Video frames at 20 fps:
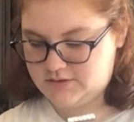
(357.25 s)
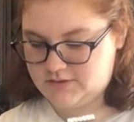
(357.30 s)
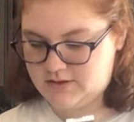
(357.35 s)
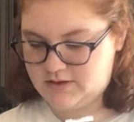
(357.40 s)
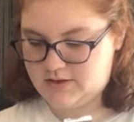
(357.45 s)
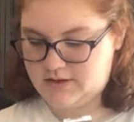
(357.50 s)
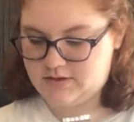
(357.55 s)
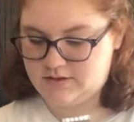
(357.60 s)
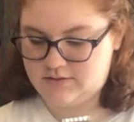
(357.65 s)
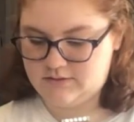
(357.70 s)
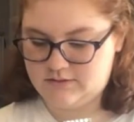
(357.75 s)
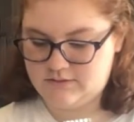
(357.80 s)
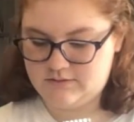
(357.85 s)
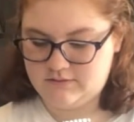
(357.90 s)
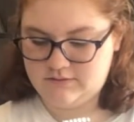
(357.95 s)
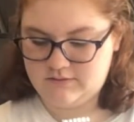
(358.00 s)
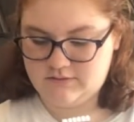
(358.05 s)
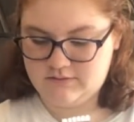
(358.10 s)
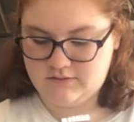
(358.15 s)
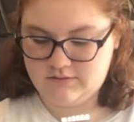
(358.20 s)
And
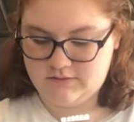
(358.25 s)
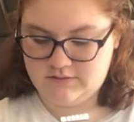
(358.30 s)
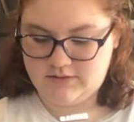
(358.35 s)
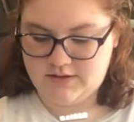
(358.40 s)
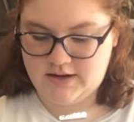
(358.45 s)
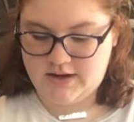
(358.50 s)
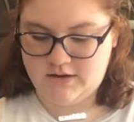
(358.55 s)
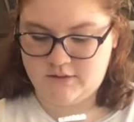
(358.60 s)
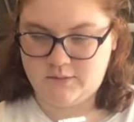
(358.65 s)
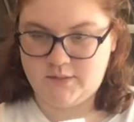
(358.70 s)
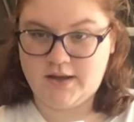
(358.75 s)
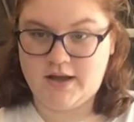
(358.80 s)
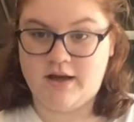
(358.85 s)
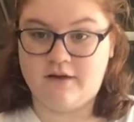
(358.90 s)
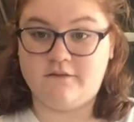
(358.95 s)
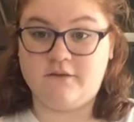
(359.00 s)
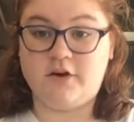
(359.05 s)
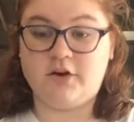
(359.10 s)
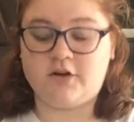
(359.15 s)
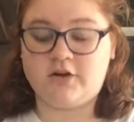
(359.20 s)
now we have
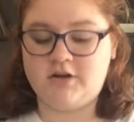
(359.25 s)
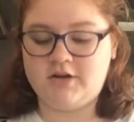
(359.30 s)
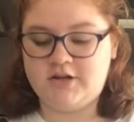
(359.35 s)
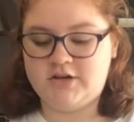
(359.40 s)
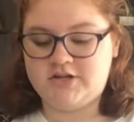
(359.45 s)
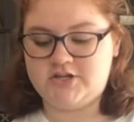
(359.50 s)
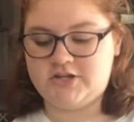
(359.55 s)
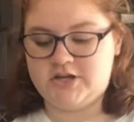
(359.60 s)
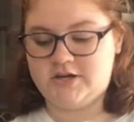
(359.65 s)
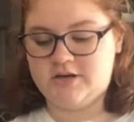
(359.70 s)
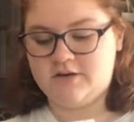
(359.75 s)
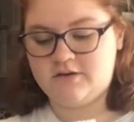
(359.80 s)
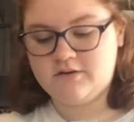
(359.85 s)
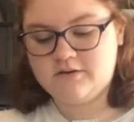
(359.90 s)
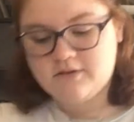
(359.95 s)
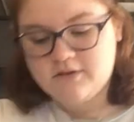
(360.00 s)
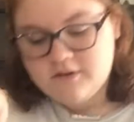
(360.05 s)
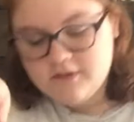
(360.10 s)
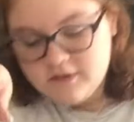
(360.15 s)
a cookie sheet